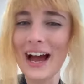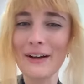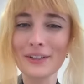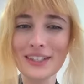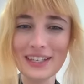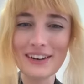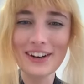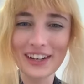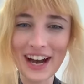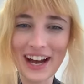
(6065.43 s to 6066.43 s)
I will see
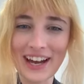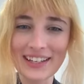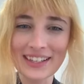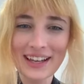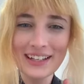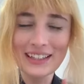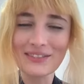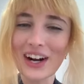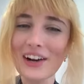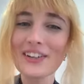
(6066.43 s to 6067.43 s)
you guys tomorrow.